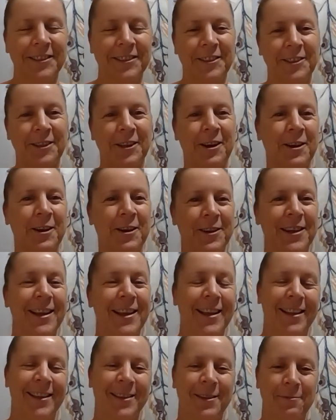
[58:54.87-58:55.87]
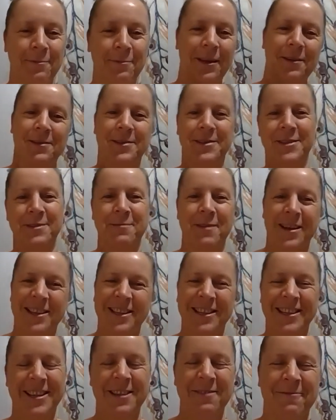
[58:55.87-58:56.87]
to
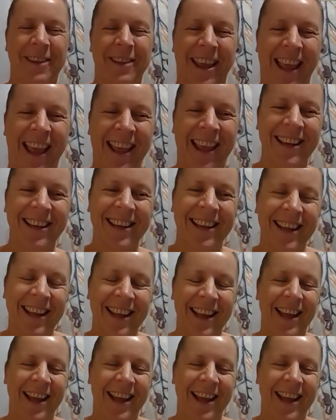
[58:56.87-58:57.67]
mention him again.